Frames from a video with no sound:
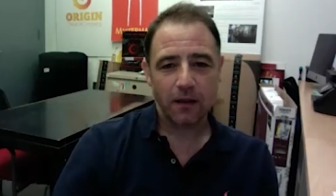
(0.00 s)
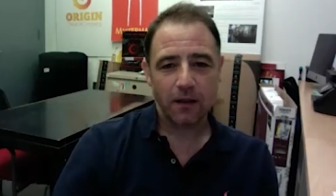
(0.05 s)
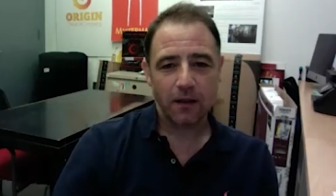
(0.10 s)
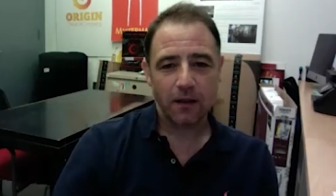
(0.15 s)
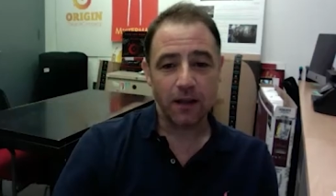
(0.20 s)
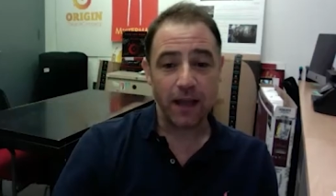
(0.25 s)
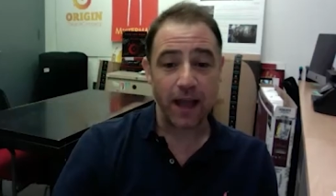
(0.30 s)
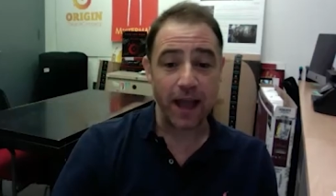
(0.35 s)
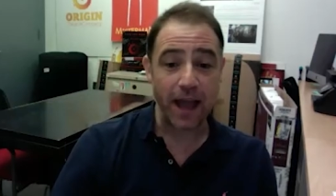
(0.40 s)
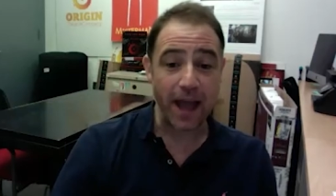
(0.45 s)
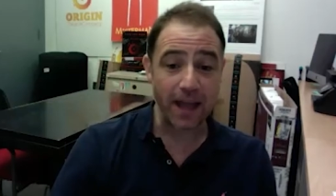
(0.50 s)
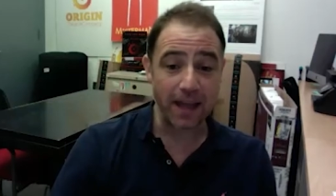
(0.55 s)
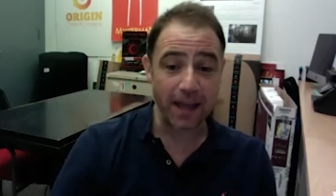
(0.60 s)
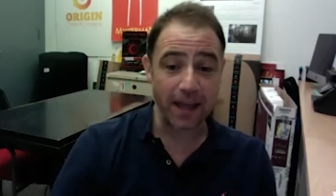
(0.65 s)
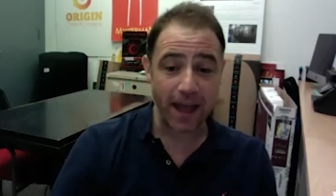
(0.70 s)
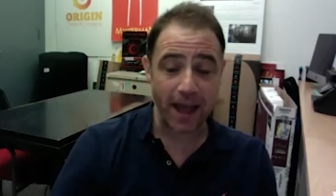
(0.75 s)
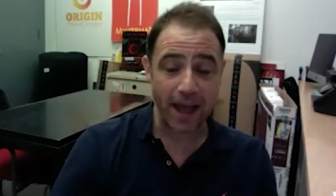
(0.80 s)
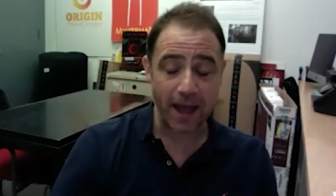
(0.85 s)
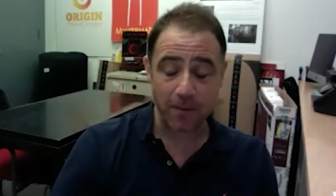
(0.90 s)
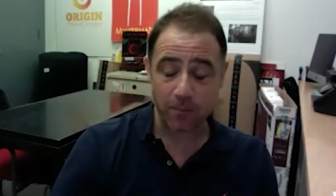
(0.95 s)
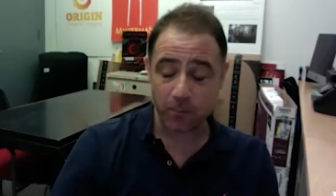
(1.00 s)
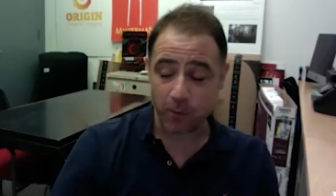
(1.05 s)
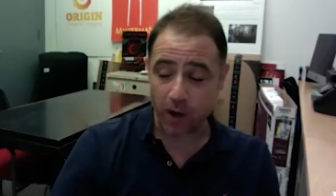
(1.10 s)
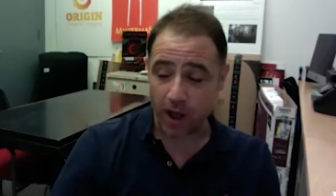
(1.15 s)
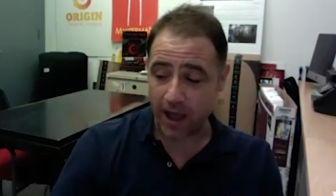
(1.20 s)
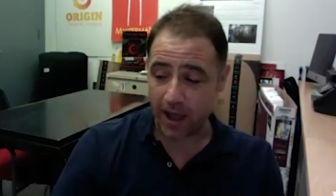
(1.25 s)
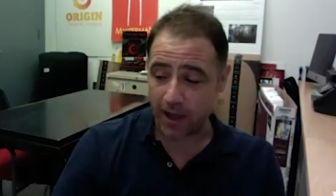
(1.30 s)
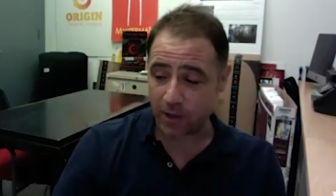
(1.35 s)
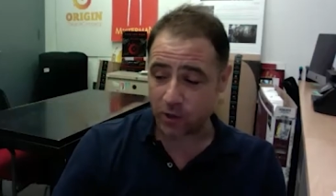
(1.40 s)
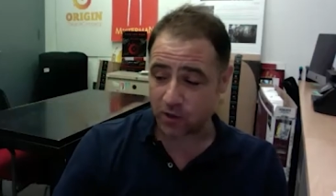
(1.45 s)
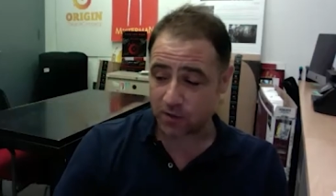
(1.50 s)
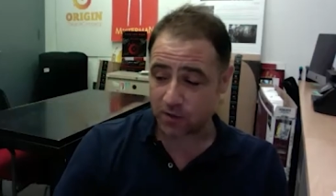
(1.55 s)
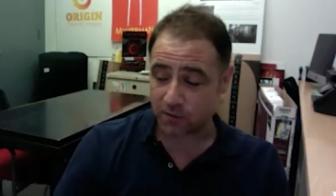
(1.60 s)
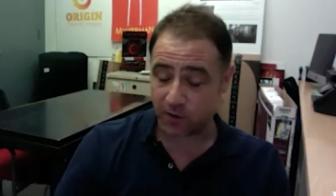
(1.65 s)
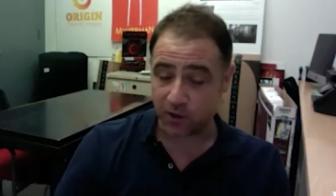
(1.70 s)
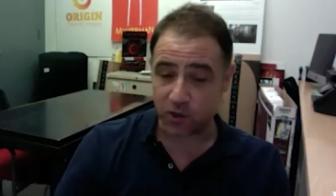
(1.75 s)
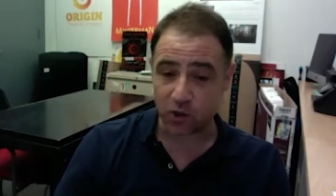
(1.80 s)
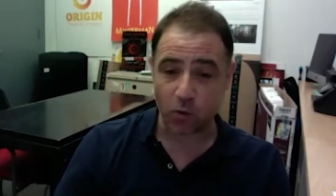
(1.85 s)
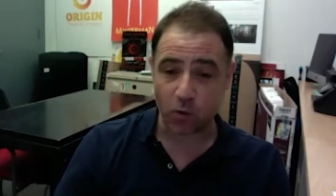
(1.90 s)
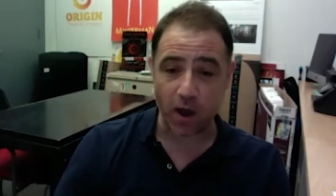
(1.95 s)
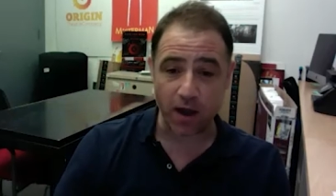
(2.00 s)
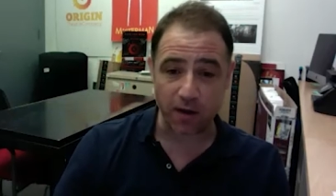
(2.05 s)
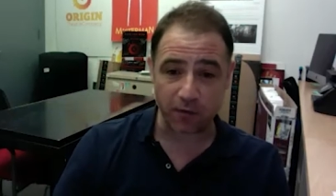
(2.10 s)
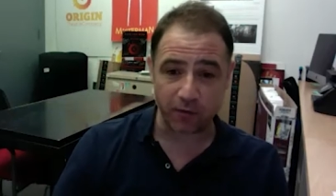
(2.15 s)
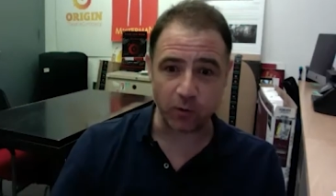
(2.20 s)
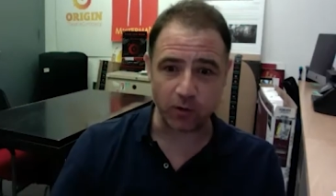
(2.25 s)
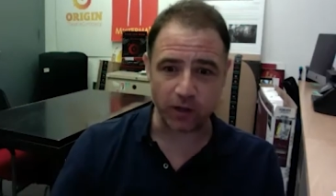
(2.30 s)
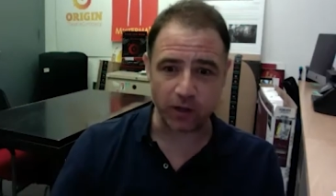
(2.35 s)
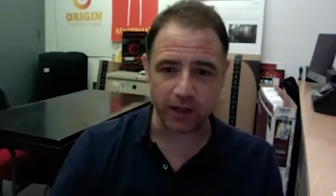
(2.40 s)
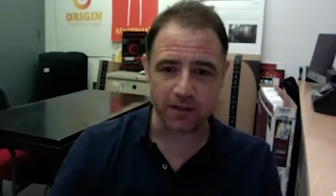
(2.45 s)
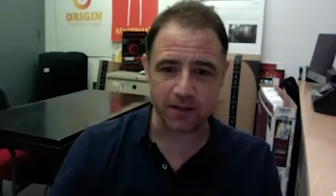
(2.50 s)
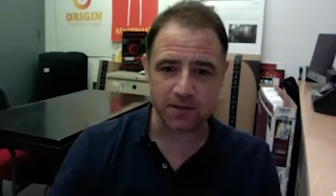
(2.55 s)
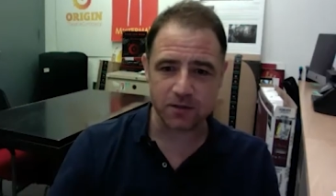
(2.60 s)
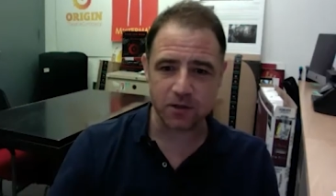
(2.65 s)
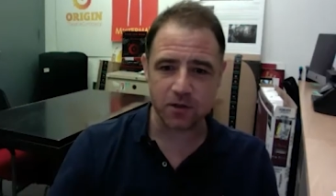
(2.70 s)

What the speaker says: Yeah. I just finished quite a few things.